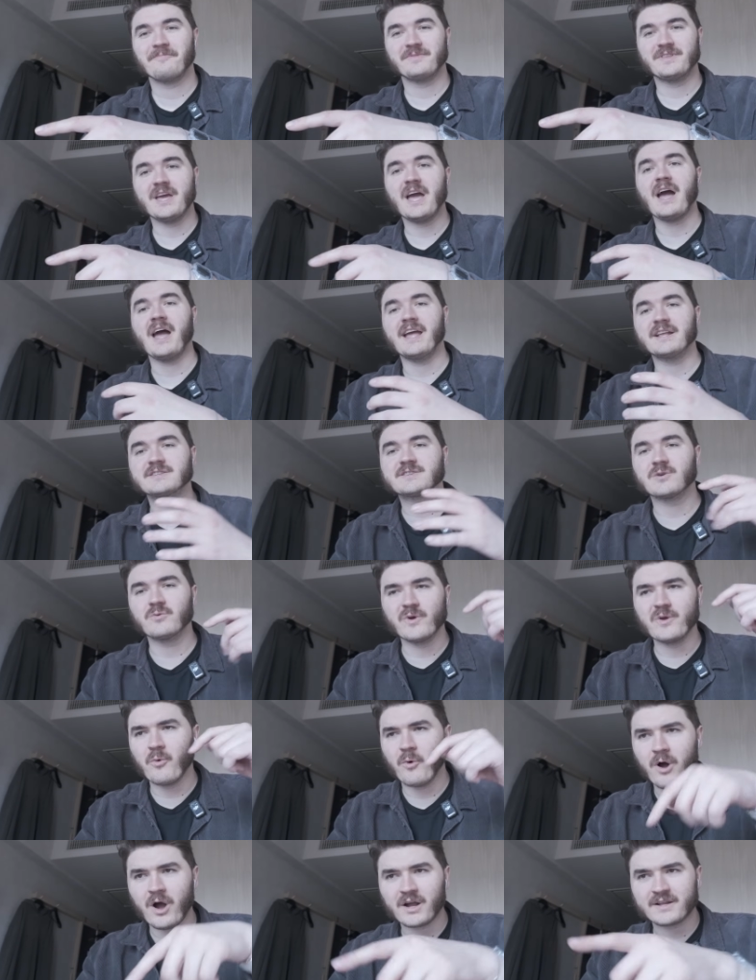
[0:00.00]
yeah, and so
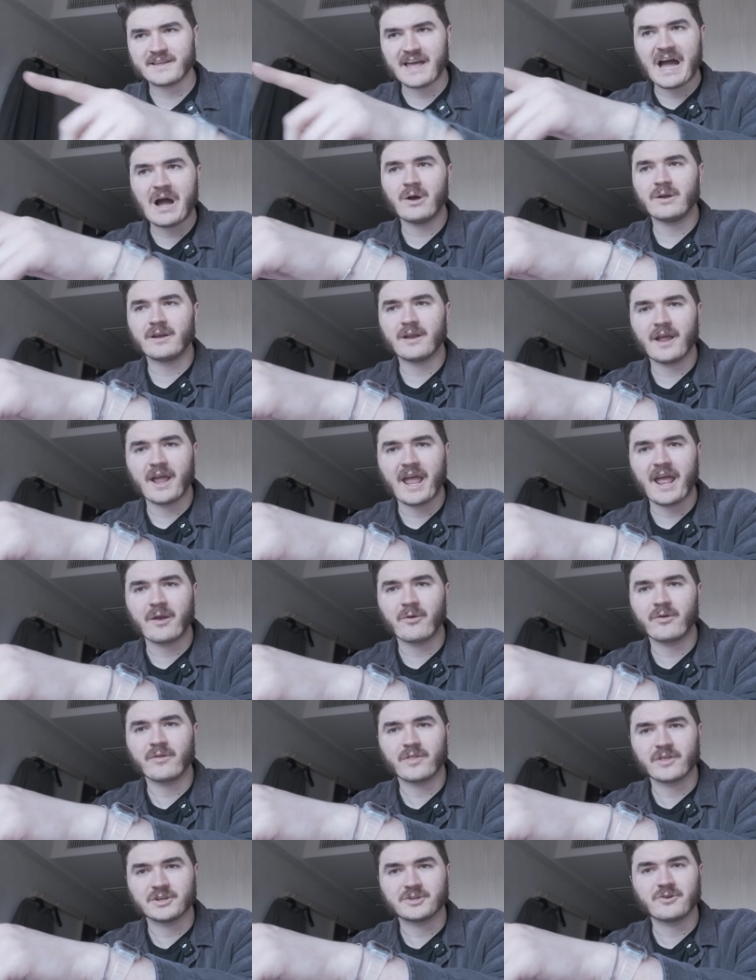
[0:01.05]
we walked out,
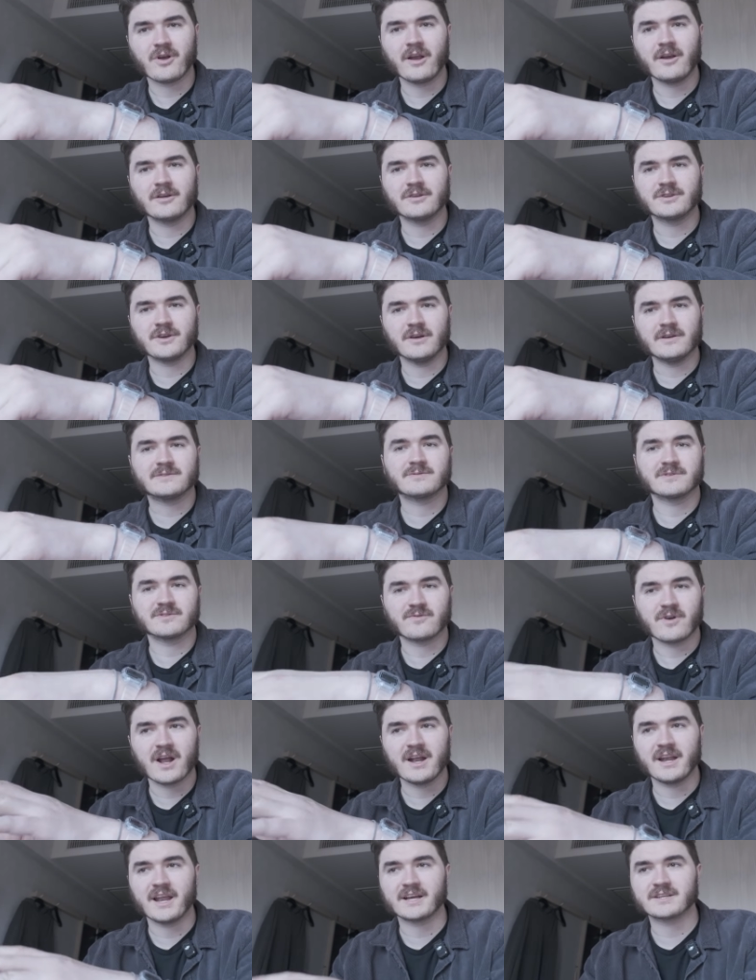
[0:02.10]
and the Trader Joe's was
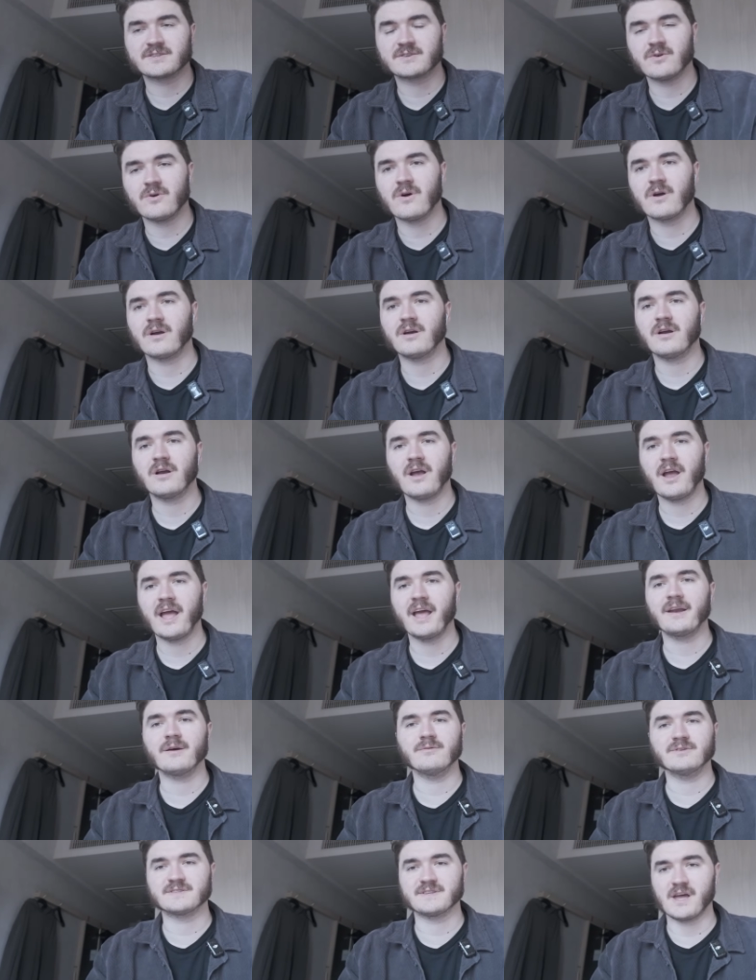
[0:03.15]
right next door,
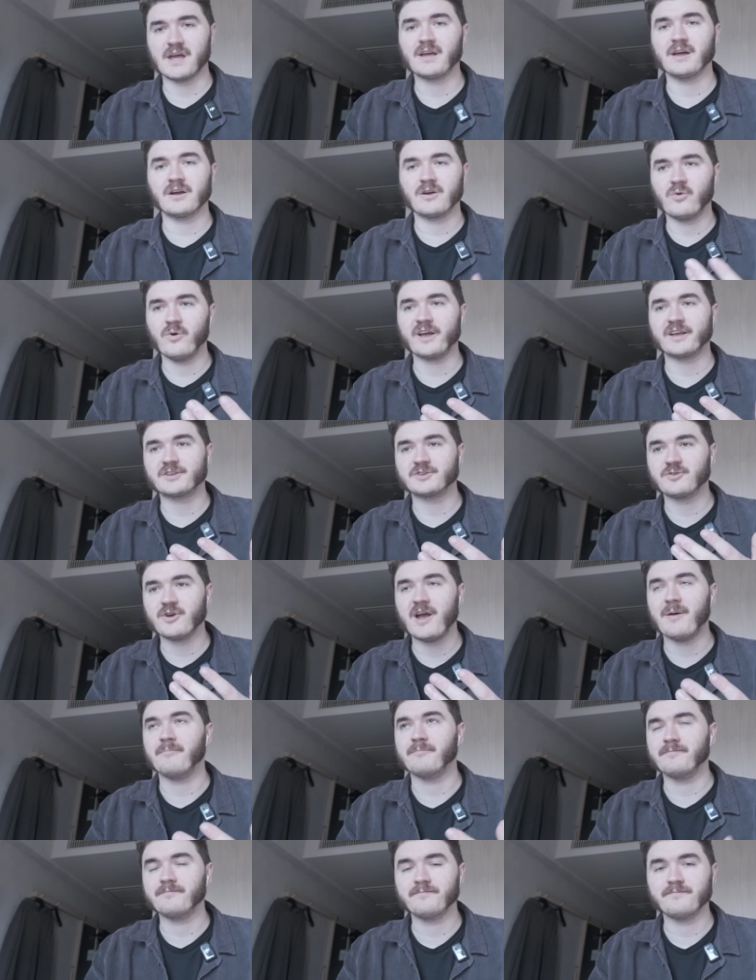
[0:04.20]
and it was like a quick
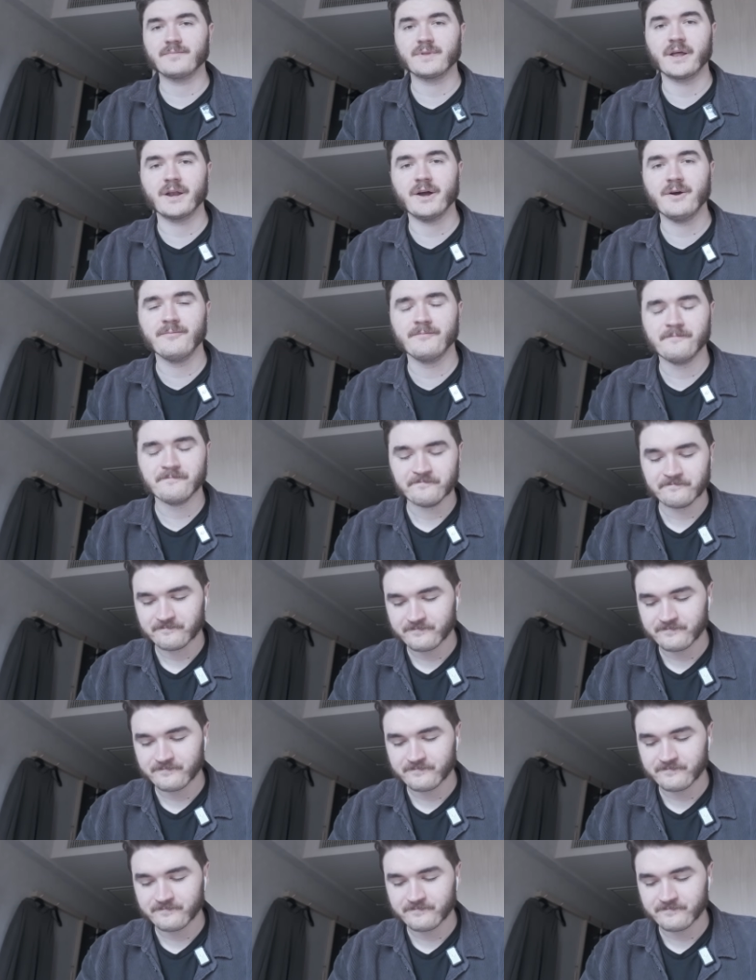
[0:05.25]
trip, you know.